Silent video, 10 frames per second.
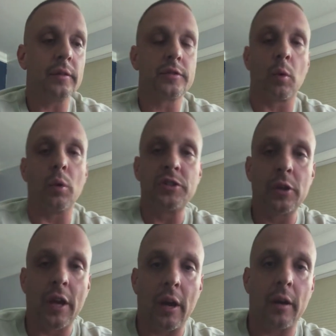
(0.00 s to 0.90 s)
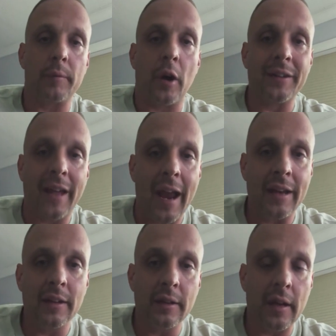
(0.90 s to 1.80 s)
So once you get
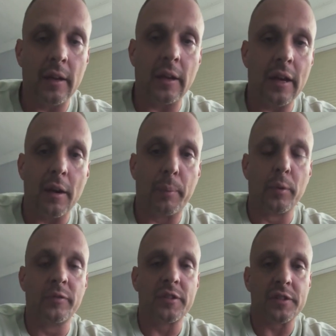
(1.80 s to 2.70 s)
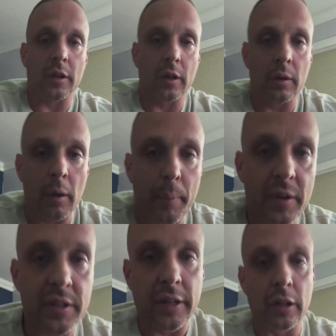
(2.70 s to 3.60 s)
ungated and approved to sell a
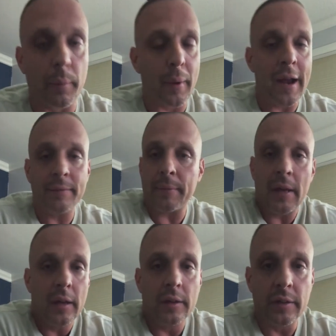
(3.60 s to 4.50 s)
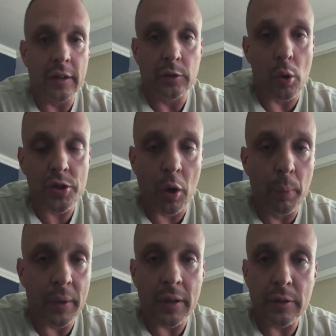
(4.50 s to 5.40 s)
particular brand, the door's
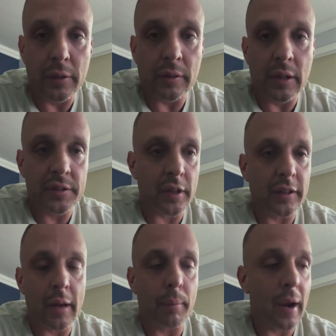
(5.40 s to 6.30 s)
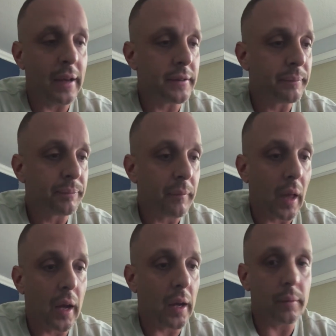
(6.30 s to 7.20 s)
open and you can list on that brand.
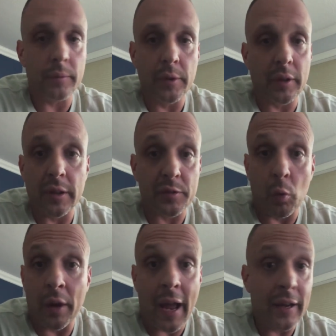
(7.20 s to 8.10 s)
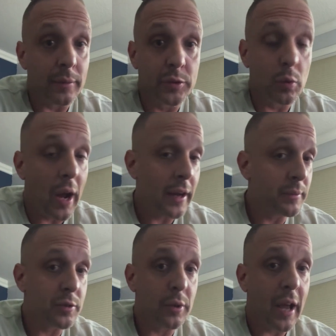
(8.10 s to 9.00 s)
You can list 1 item, 2
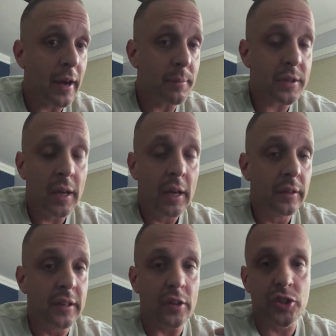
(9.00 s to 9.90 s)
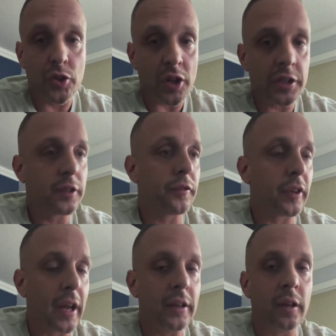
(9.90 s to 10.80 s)
items, 3 items. The instructions
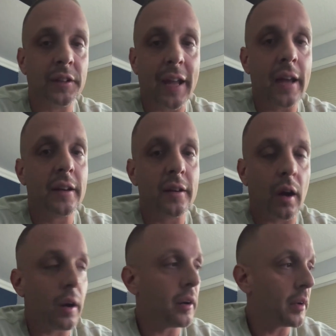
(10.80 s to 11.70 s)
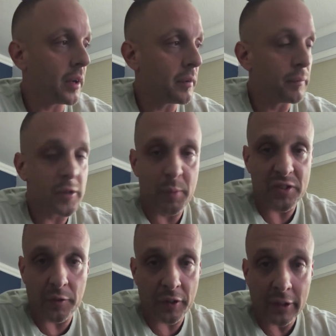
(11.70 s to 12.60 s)
for getting ungated are
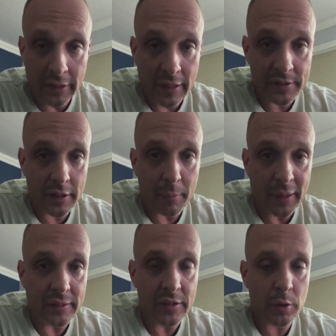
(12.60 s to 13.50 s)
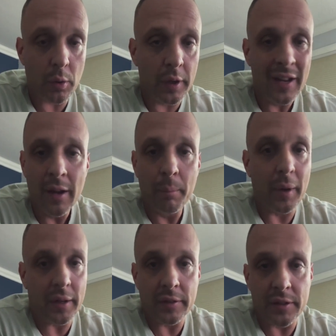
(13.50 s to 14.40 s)
specifically listed in my Discord.
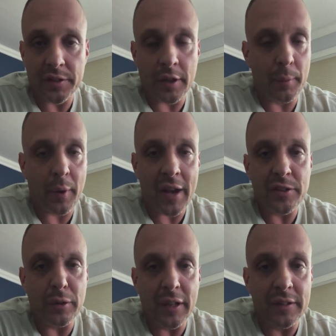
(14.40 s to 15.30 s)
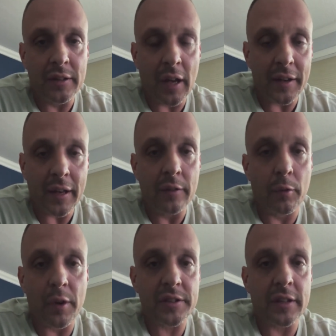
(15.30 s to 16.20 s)
But to summarize, you need an
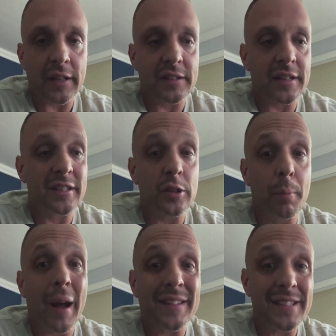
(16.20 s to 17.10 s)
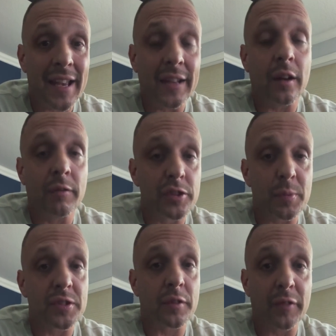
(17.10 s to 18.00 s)
invoice that says that you bought 10 of a
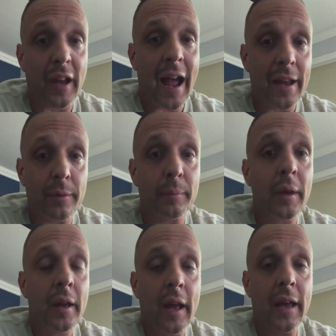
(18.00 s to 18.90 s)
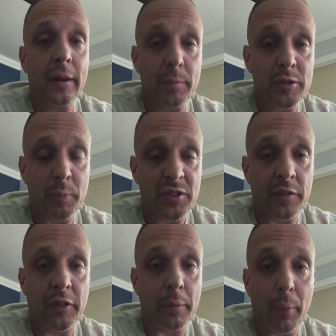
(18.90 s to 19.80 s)
specific item and a
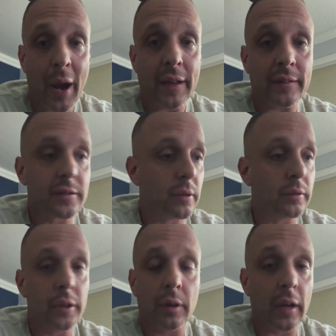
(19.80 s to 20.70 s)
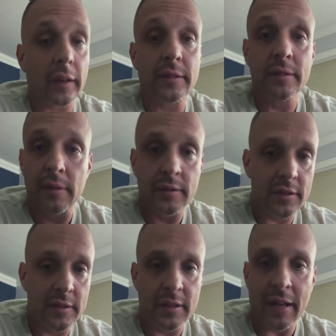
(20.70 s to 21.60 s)
specific brand. So, like
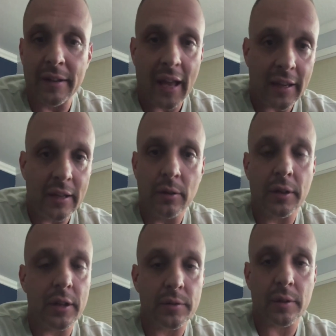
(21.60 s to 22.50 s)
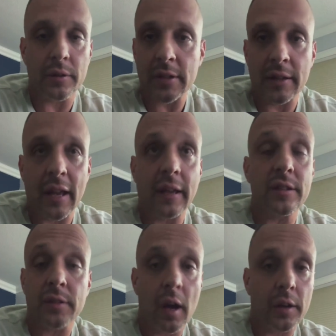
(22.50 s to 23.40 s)
10 Nike hoodies or 10
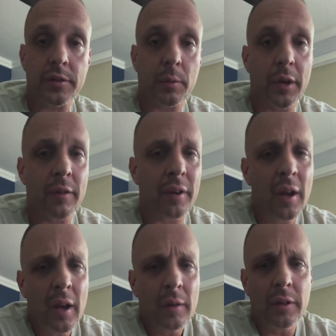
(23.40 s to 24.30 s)
Nike socks or whatever.